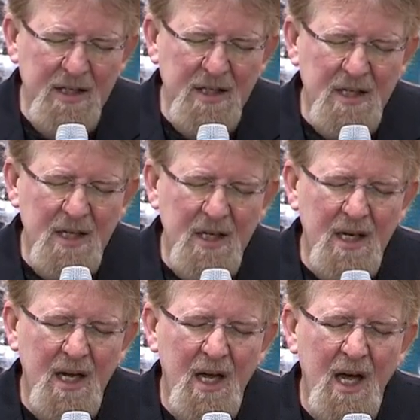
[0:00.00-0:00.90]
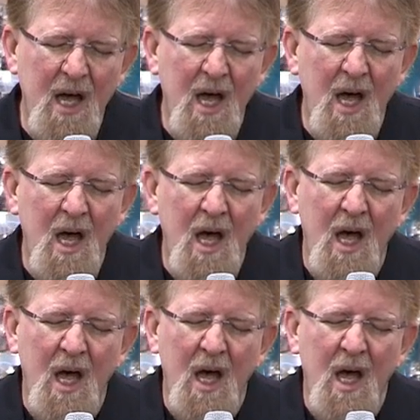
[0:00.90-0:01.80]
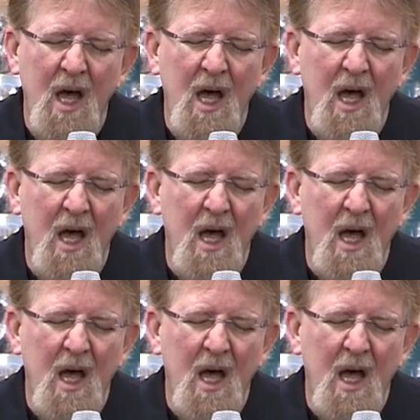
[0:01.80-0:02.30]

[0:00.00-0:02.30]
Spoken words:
[no speech]